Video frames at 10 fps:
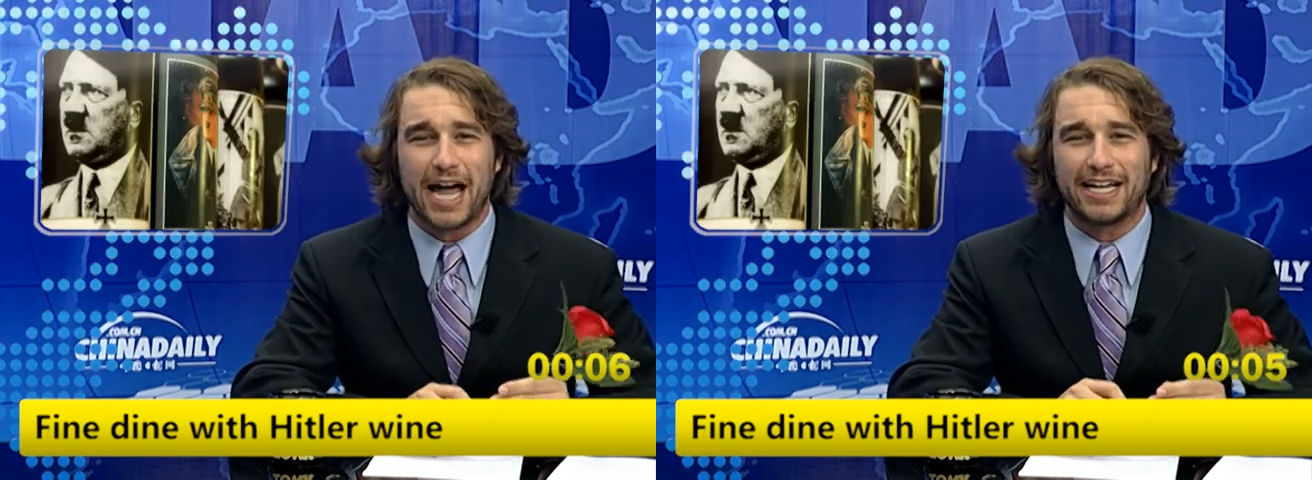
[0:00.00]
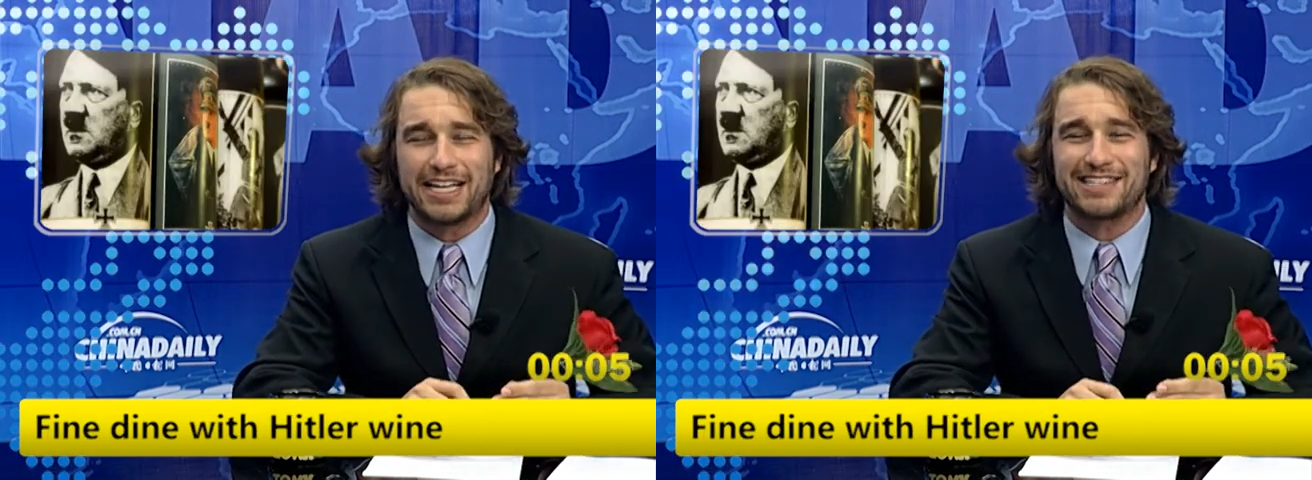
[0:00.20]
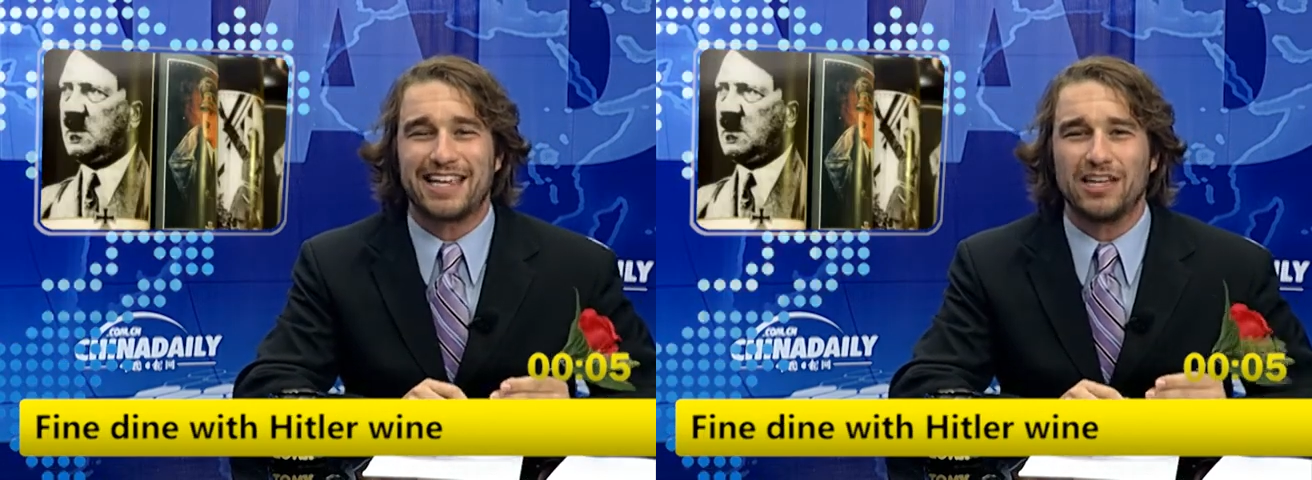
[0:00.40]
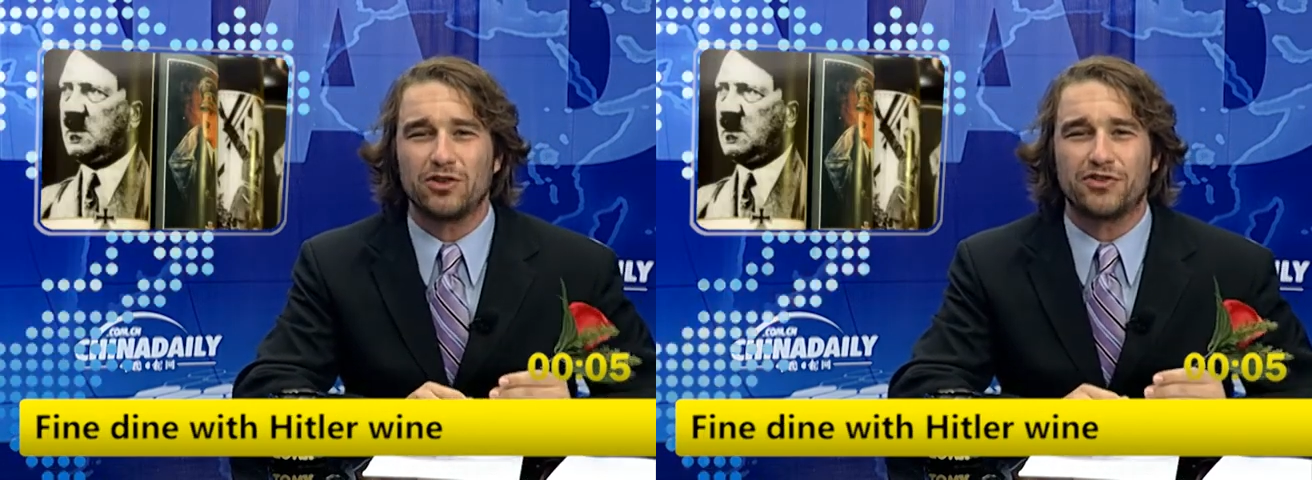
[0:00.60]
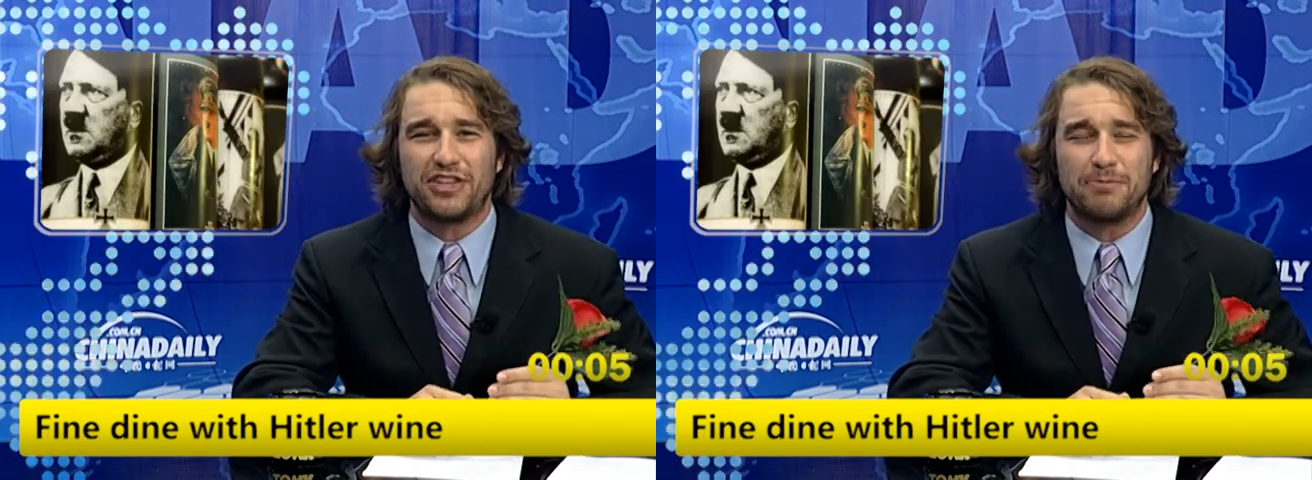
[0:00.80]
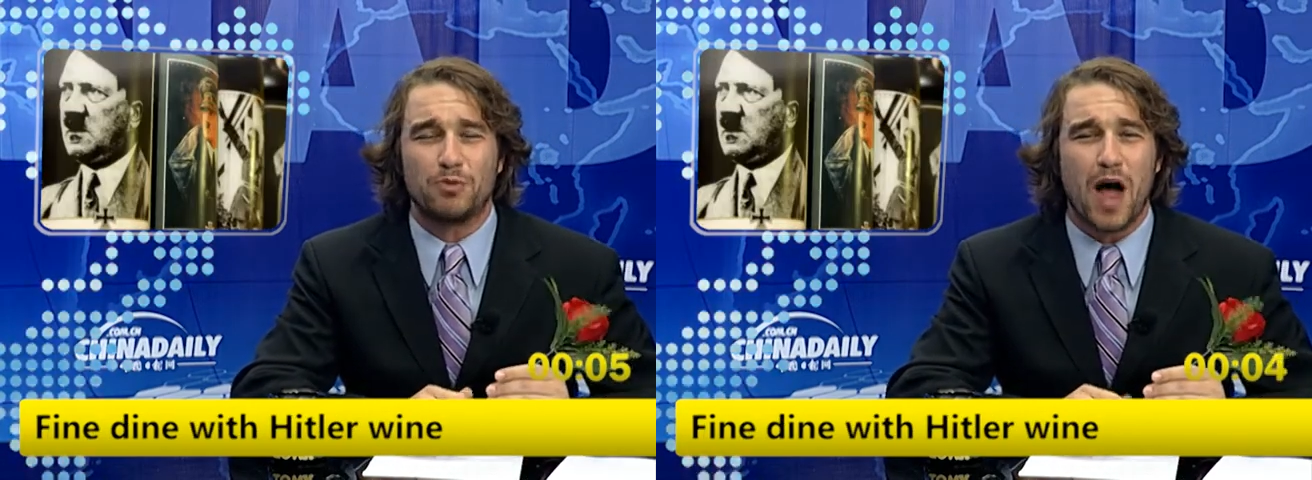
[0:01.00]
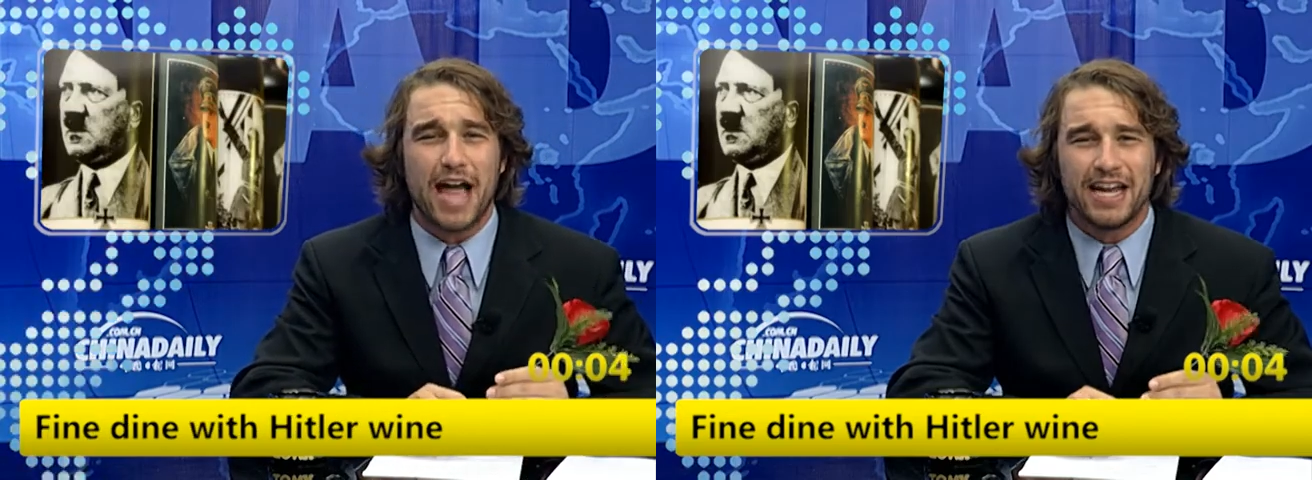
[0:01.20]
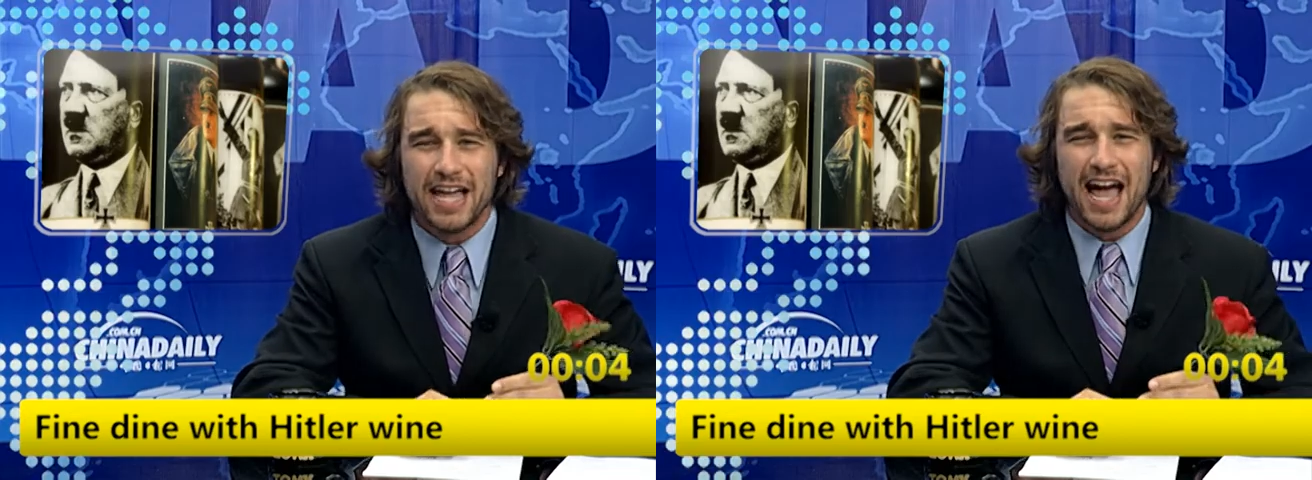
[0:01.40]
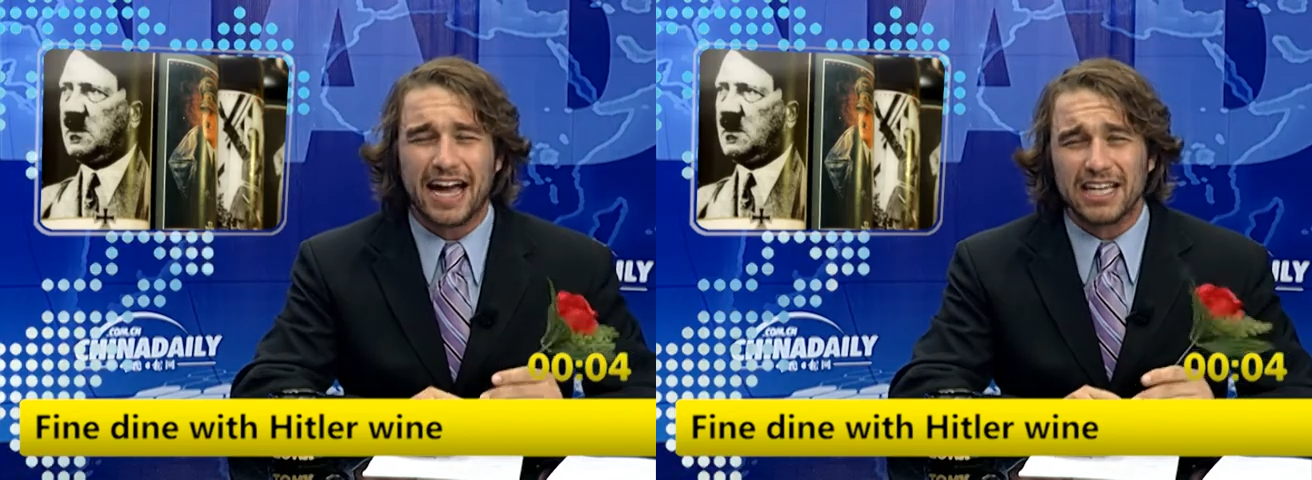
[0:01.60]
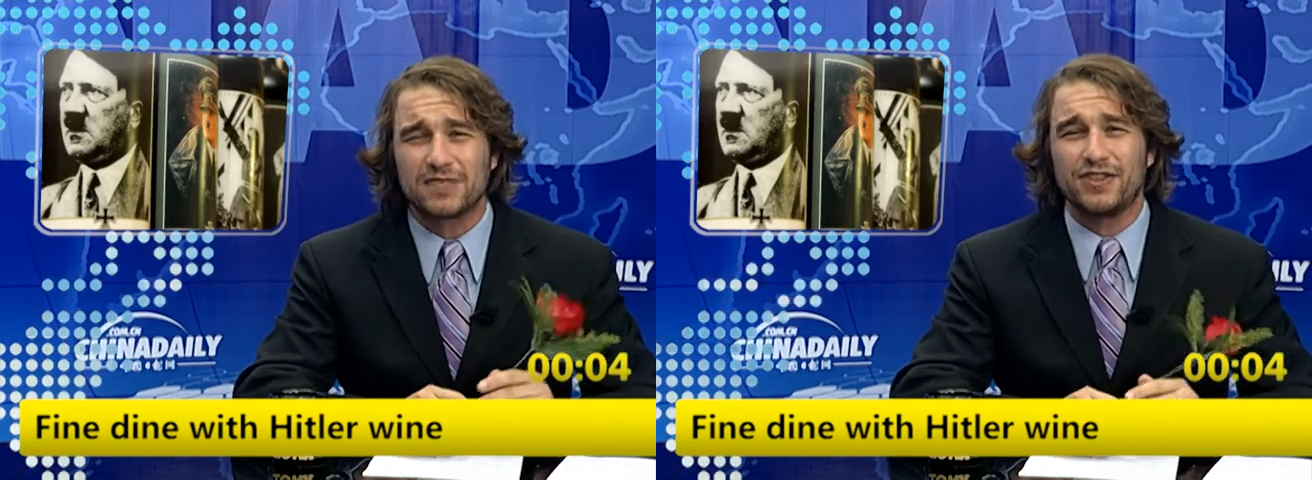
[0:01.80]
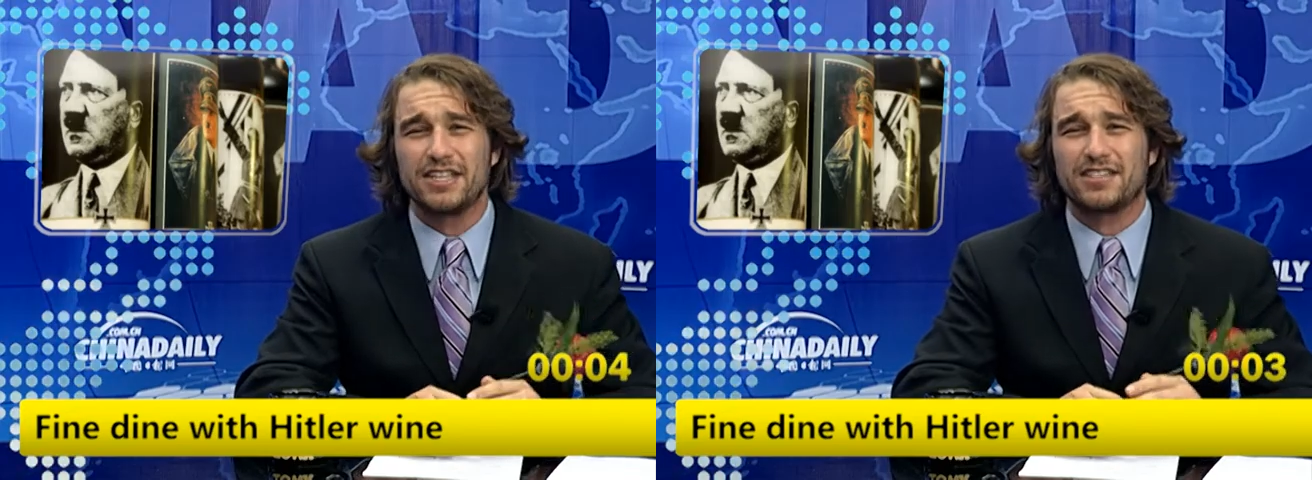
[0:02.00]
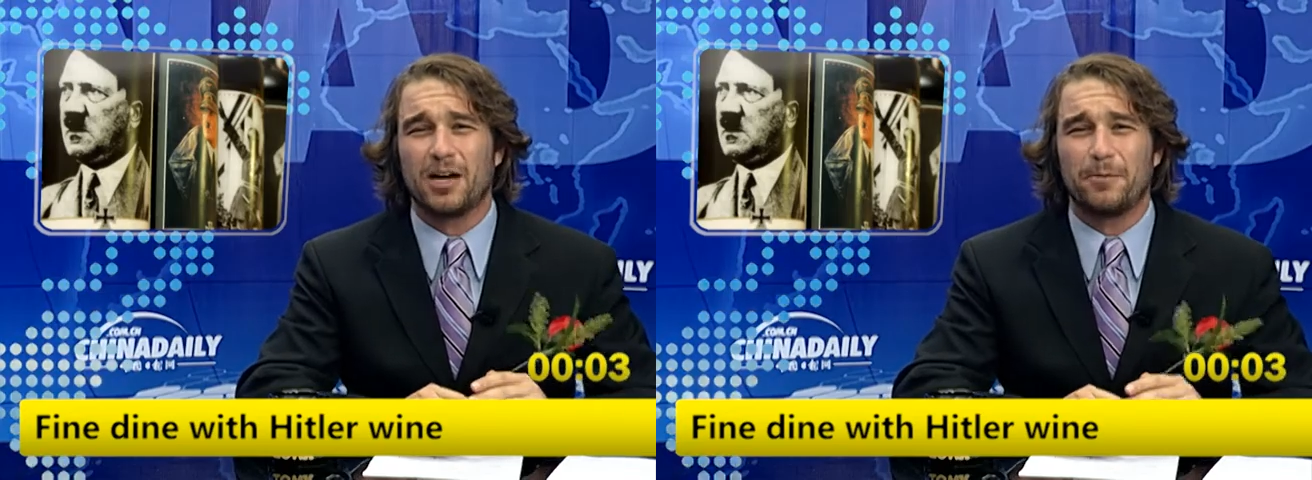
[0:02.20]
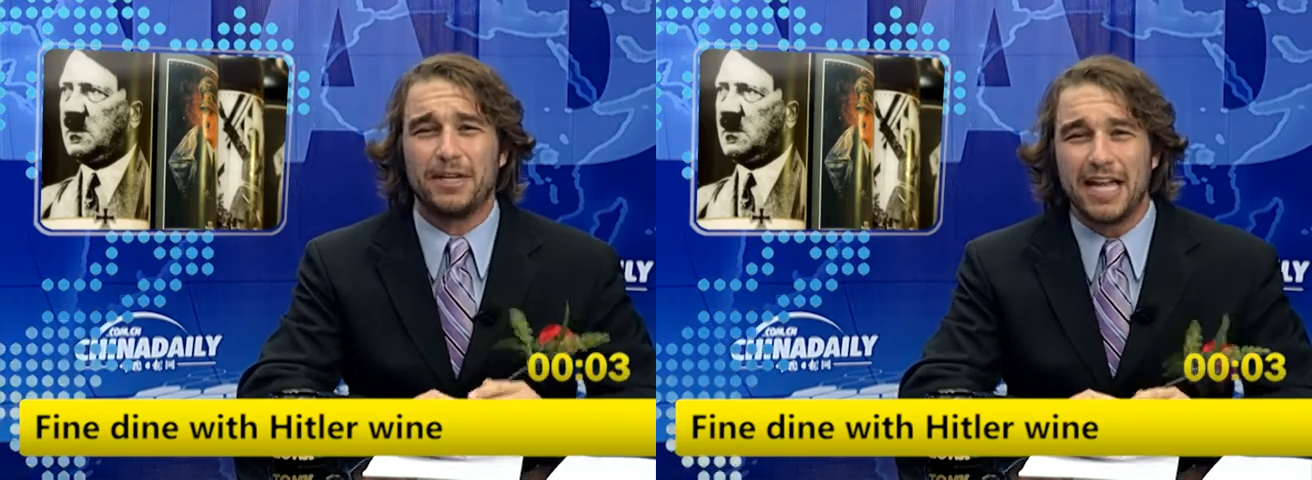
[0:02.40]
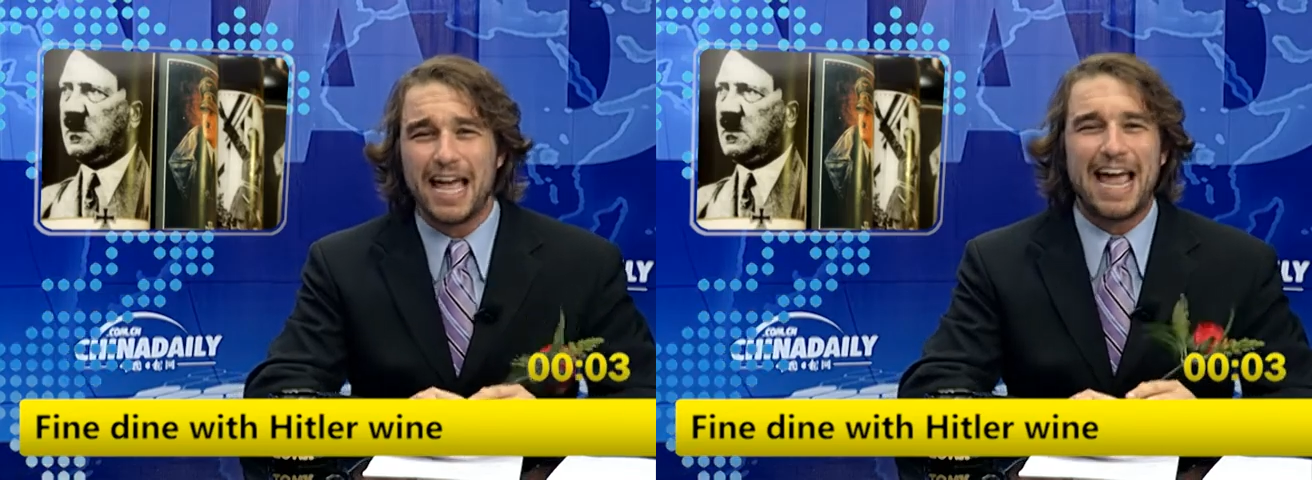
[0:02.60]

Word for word: against the Hitler-themed wine. I guess for this company,